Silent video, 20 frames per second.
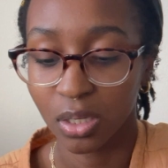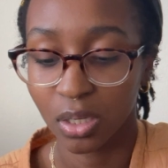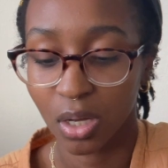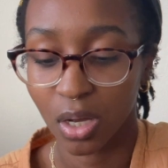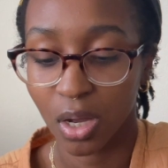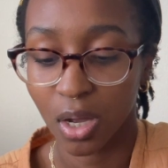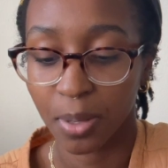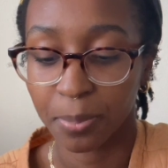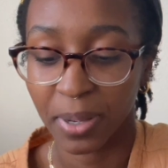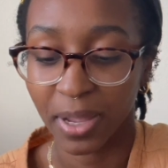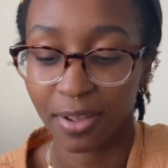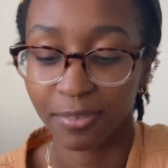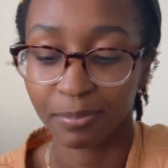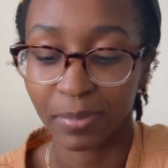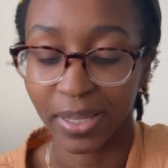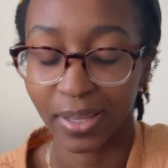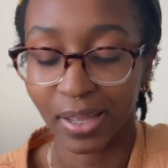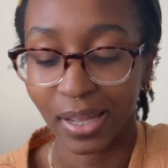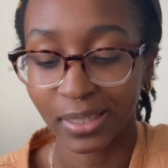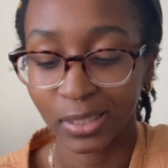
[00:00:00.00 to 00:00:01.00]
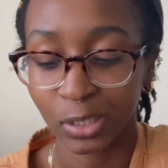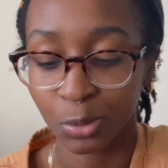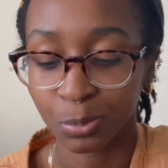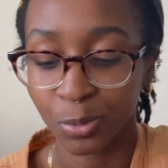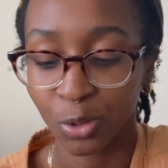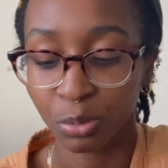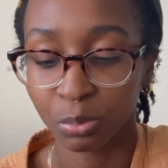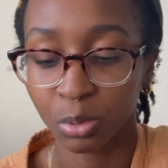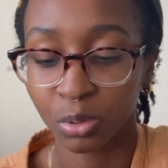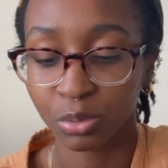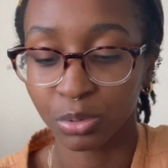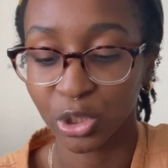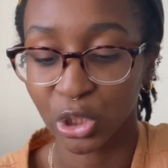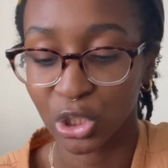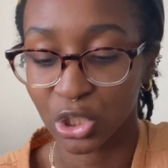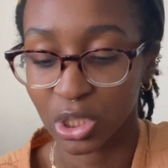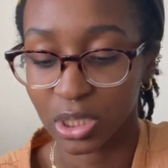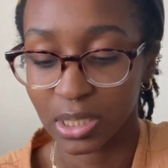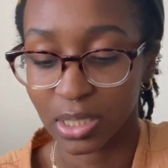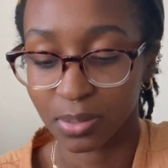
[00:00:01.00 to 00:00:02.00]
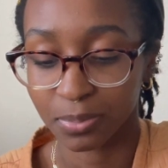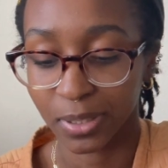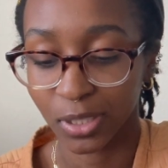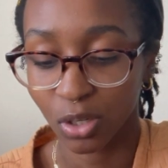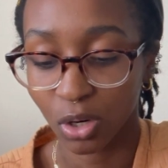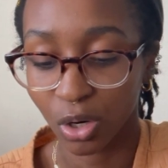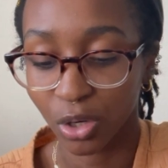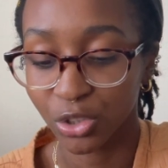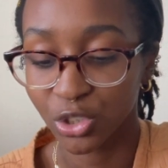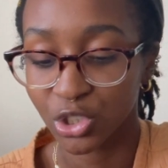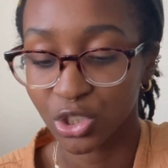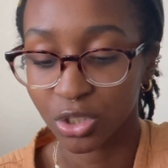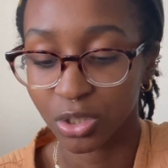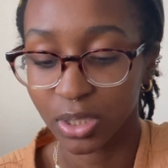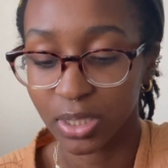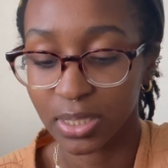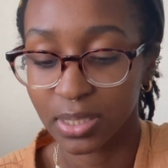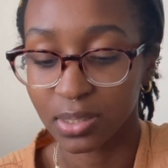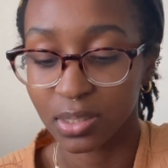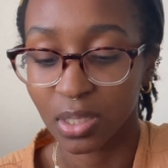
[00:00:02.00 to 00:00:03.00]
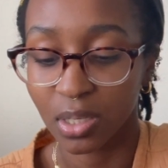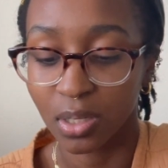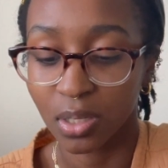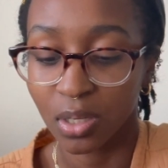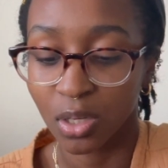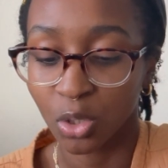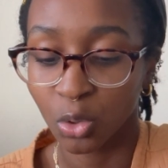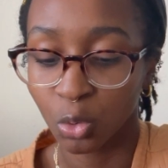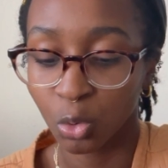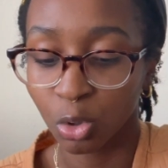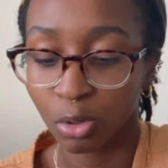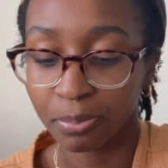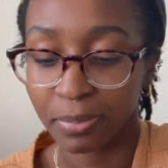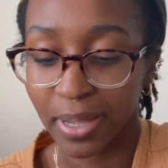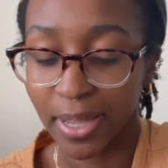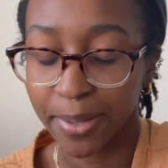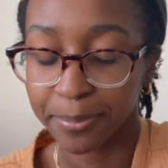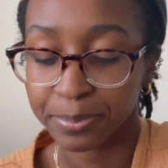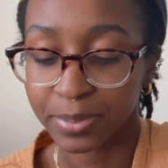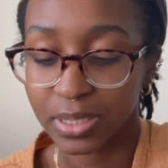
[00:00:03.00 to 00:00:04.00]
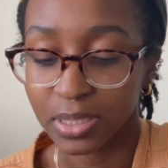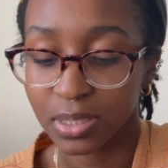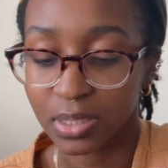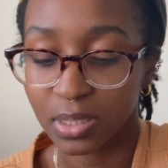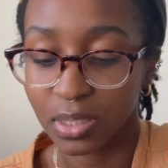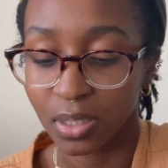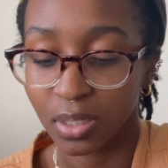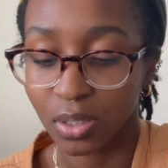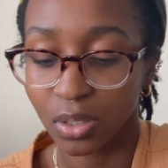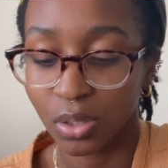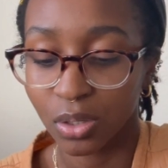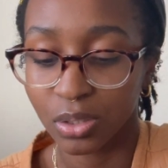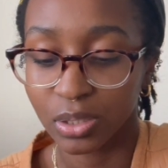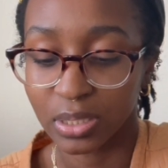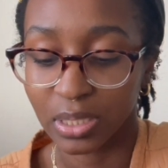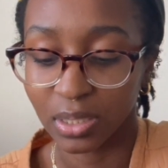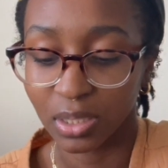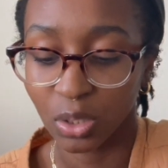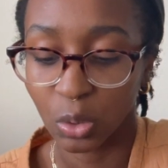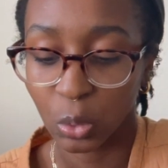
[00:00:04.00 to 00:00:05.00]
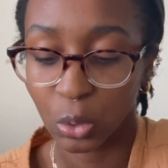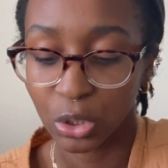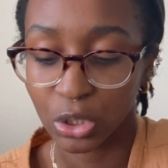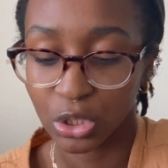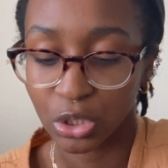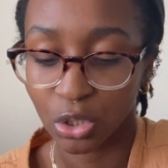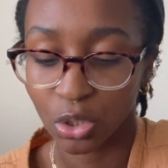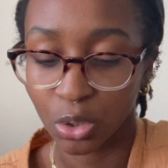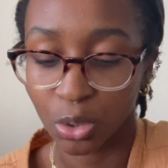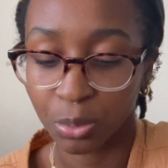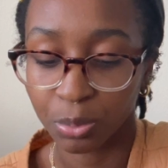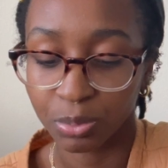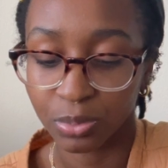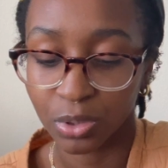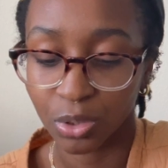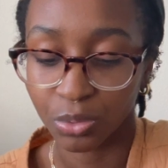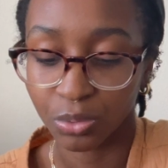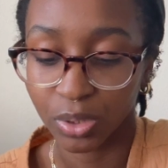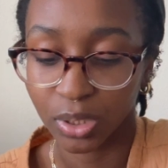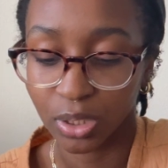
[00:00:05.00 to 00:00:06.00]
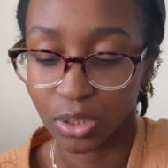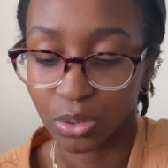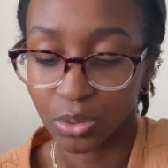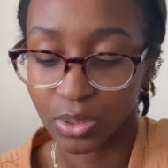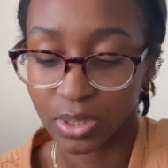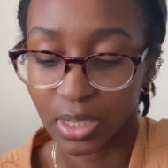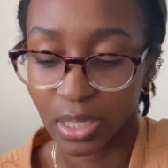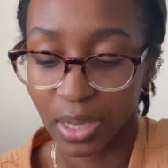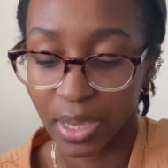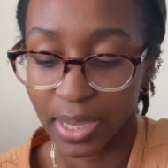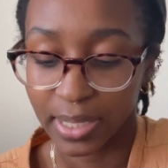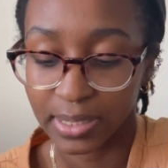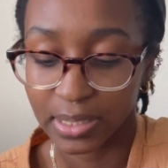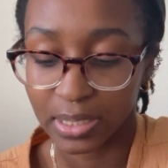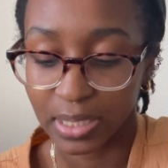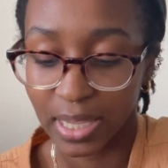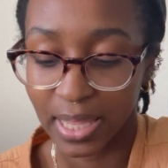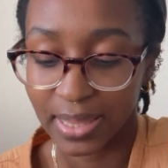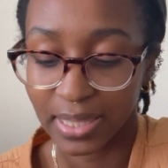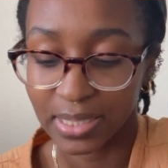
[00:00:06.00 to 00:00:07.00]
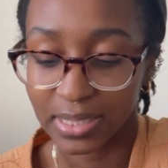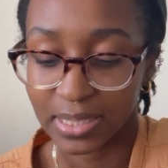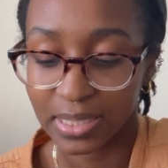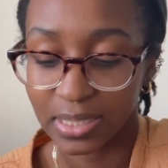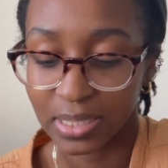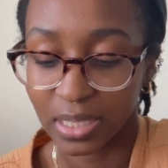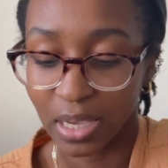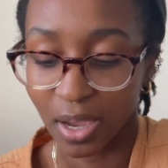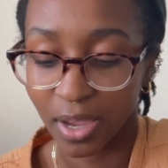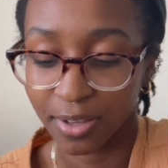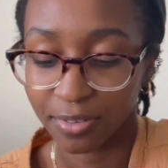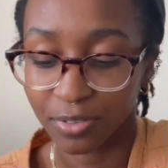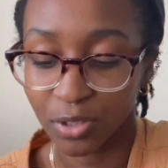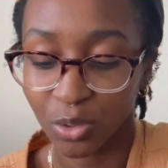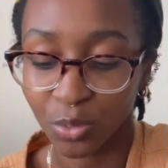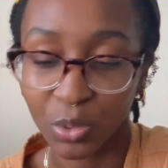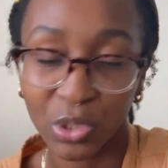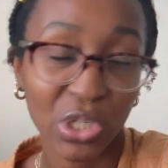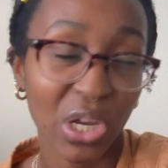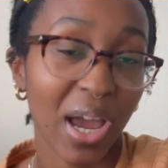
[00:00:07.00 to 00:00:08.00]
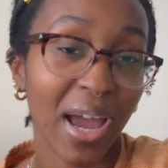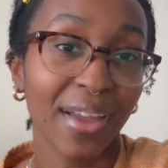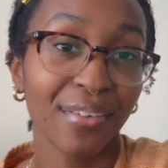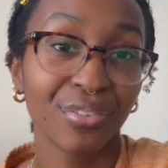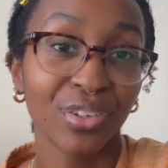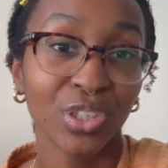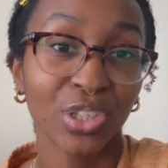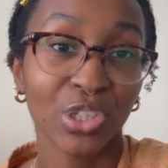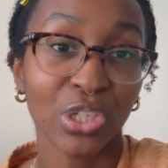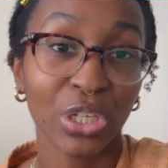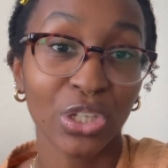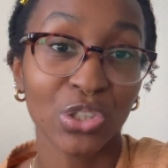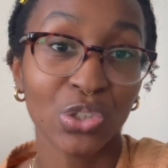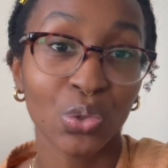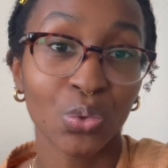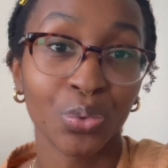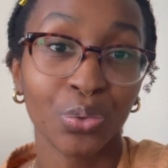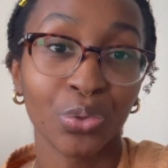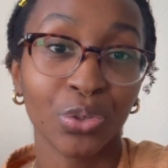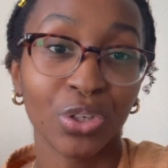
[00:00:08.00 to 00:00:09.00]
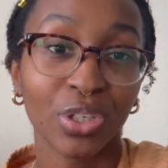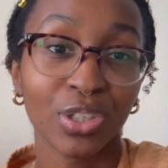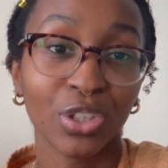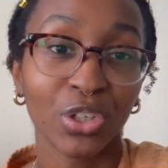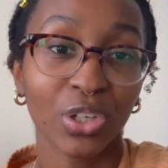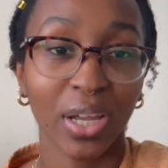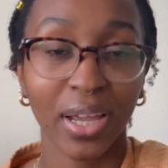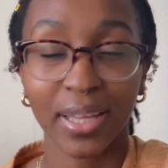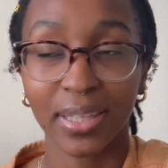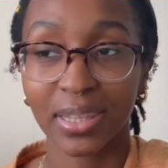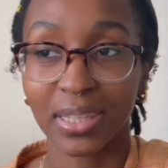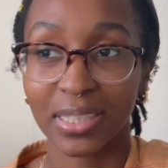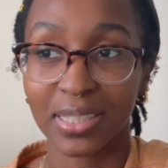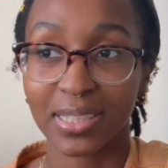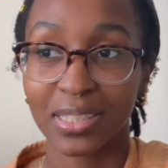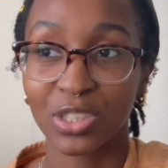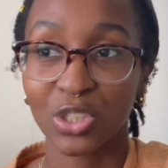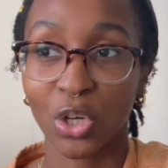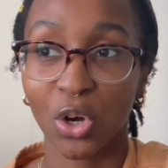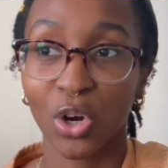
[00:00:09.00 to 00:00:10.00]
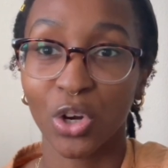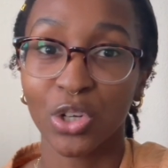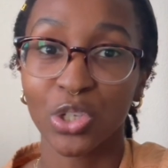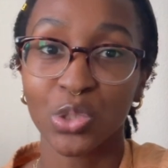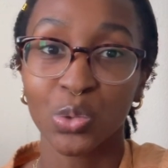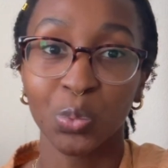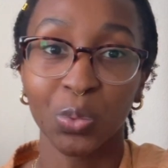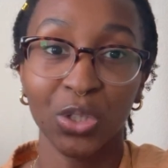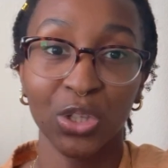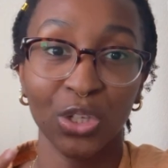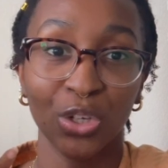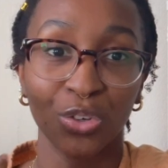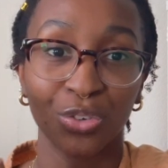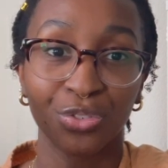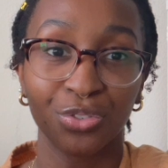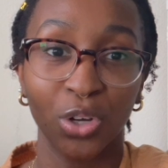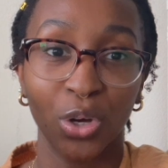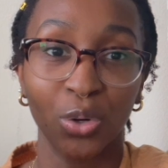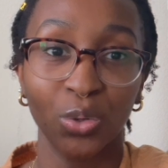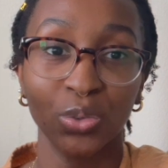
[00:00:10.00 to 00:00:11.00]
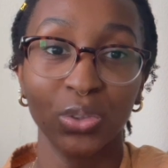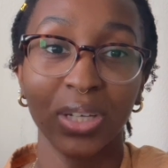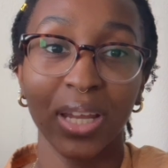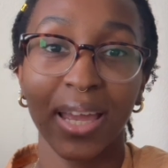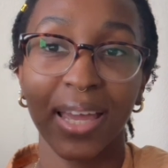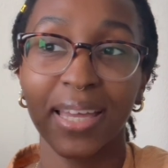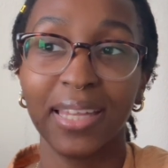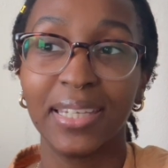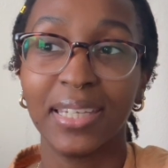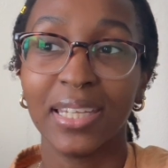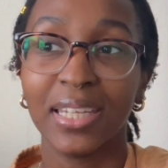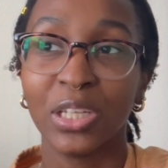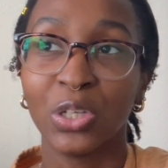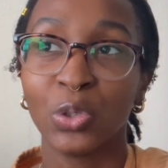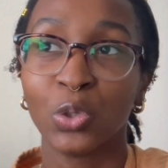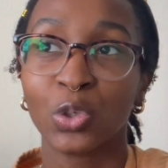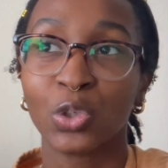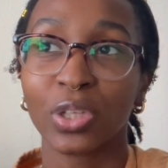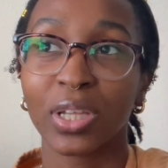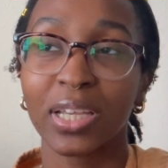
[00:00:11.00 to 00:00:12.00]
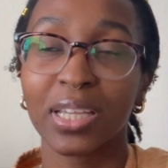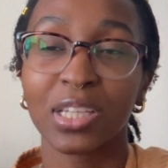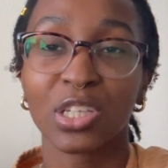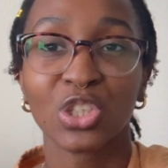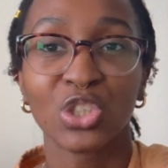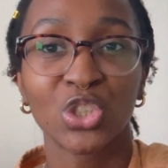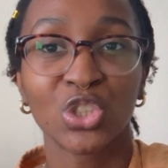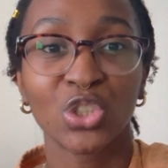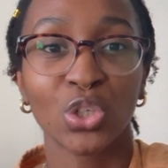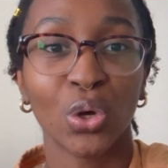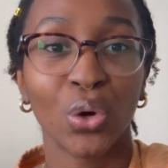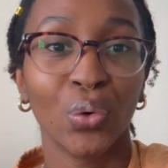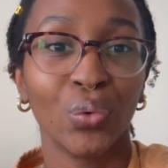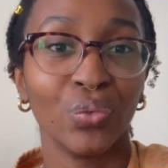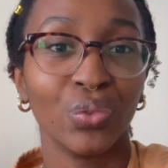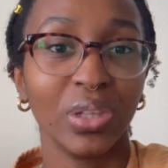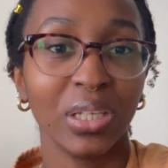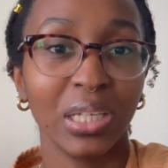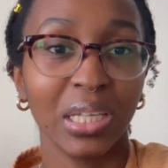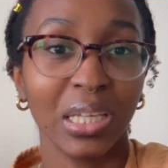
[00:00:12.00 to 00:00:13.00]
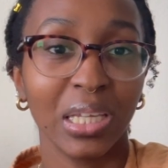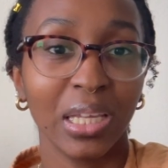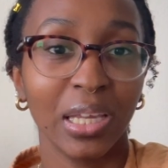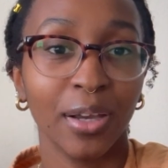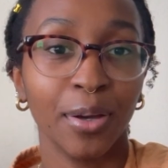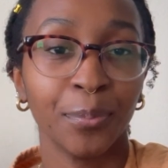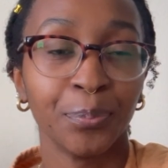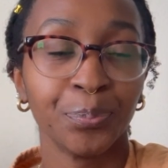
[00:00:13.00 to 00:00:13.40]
I have my Geico mobile, which just has my car insurance, Google Maps, daily horoscope, don't really use that, and then Skyview, which I feel like is cool. You can look at the stars with your phone and it will like show the